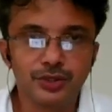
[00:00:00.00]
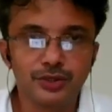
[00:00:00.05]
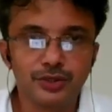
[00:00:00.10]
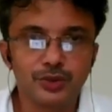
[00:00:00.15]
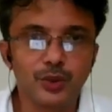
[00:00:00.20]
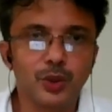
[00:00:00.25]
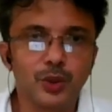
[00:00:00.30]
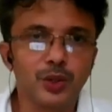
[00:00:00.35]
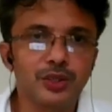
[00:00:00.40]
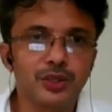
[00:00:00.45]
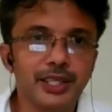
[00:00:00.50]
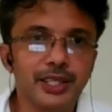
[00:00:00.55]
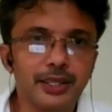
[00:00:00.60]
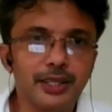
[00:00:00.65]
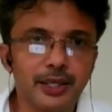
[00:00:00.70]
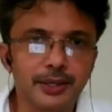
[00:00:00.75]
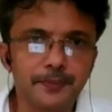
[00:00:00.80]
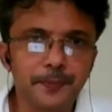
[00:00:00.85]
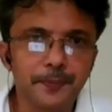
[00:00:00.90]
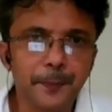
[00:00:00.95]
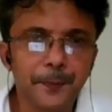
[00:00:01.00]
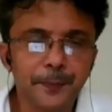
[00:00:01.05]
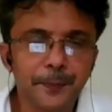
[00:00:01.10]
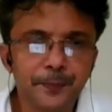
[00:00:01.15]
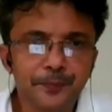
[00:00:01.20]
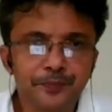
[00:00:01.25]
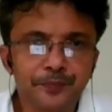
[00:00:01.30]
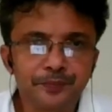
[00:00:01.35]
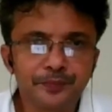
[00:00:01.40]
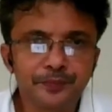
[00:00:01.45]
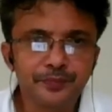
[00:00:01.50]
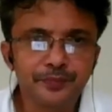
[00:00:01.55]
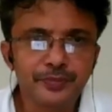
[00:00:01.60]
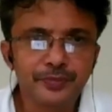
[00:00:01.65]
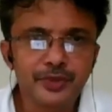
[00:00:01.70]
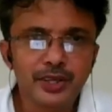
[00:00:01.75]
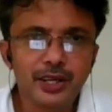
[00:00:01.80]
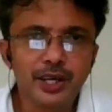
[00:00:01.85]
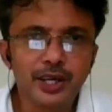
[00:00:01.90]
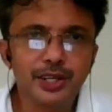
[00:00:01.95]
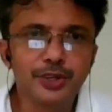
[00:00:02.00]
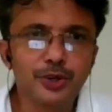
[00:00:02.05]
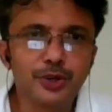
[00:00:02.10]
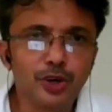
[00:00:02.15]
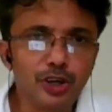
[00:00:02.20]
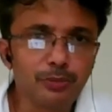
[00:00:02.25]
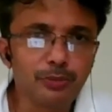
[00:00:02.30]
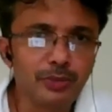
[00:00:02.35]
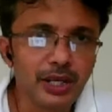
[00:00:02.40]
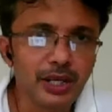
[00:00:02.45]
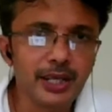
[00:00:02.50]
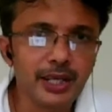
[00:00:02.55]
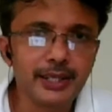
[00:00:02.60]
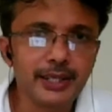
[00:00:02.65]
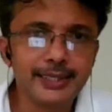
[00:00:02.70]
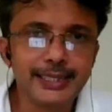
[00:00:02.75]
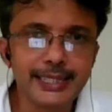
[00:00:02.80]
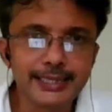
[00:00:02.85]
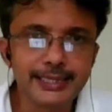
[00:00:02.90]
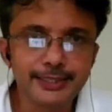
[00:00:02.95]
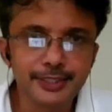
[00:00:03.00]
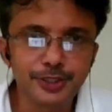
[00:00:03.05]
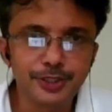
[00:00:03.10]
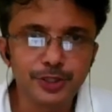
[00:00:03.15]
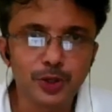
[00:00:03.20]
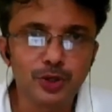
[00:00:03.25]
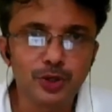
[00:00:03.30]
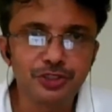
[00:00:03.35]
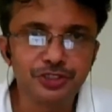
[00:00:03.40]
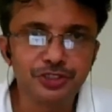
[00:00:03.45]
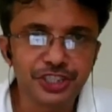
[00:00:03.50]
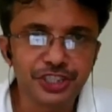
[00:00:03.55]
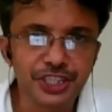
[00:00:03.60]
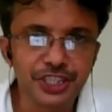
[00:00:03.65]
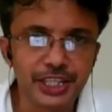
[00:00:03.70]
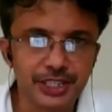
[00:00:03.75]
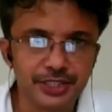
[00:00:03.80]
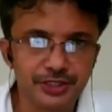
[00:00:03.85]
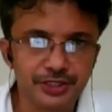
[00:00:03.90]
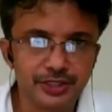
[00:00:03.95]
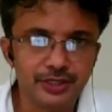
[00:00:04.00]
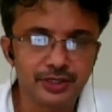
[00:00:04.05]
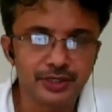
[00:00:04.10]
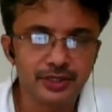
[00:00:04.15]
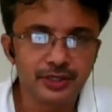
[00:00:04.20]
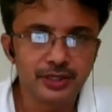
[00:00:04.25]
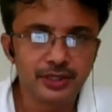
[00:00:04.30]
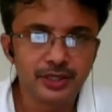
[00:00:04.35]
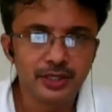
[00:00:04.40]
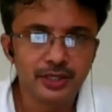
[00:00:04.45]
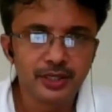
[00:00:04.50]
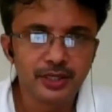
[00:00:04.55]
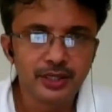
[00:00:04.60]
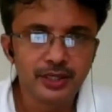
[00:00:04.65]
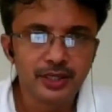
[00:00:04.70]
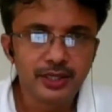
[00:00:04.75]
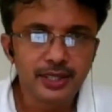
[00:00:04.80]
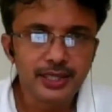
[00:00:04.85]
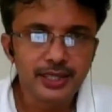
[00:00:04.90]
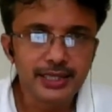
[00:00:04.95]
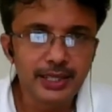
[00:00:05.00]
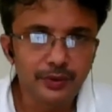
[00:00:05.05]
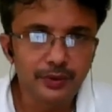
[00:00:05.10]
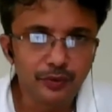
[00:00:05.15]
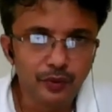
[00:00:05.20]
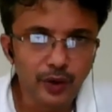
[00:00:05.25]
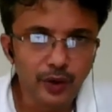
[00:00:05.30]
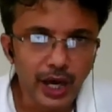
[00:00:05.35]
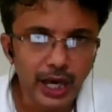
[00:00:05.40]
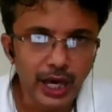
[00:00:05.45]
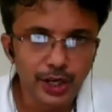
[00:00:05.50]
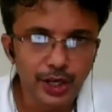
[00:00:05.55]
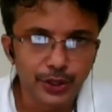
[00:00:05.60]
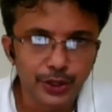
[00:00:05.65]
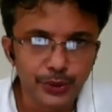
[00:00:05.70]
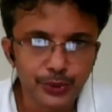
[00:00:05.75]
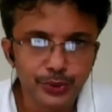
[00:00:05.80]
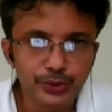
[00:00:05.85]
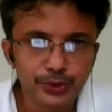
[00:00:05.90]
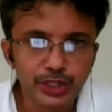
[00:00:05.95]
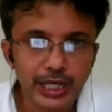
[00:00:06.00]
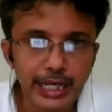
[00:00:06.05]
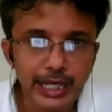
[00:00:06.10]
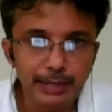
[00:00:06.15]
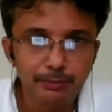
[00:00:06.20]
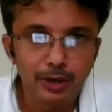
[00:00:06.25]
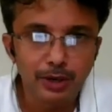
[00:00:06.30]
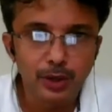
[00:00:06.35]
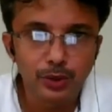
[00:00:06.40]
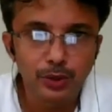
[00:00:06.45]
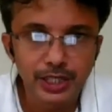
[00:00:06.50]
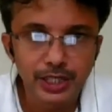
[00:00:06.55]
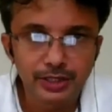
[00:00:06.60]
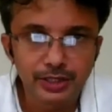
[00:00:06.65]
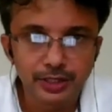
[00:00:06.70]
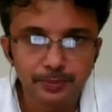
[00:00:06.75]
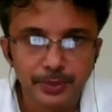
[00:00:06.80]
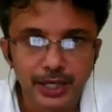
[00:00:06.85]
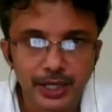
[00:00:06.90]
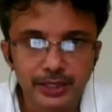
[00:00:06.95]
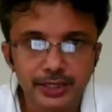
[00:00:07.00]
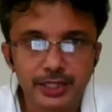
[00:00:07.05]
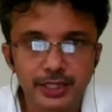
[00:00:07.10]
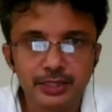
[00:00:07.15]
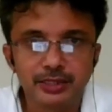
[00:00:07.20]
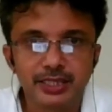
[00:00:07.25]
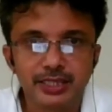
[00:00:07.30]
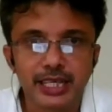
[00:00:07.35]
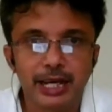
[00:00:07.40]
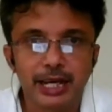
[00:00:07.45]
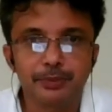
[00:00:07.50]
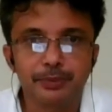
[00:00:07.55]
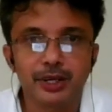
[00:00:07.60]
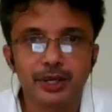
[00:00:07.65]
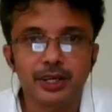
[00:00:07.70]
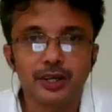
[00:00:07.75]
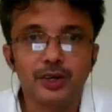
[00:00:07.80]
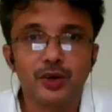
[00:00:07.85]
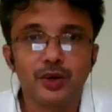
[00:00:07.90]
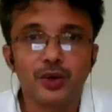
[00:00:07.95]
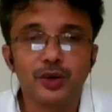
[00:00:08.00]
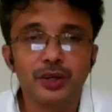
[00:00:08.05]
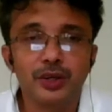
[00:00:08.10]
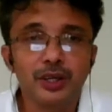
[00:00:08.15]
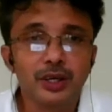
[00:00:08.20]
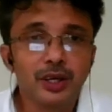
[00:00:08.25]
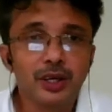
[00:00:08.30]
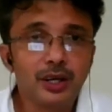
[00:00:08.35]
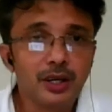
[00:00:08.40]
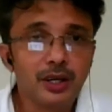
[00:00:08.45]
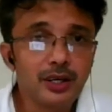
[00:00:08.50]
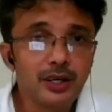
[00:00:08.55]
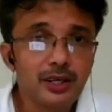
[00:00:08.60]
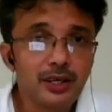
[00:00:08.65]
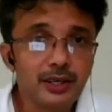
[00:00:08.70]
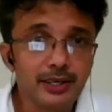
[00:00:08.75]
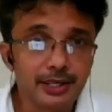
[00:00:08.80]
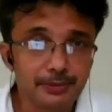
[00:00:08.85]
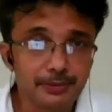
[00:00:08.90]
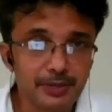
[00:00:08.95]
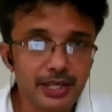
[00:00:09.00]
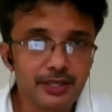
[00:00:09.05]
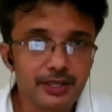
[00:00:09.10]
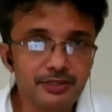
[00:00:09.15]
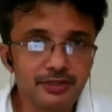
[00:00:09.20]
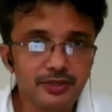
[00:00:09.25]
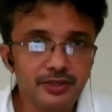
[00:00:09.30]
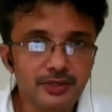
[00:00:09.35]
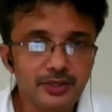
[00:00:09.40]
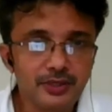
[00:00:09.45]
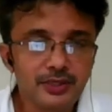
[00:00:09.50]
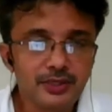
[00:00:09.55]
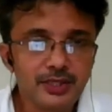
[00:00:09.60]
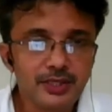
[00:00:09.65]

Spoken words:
throughout the year. It normally does not change. The value, the amount in the partner's capital account remains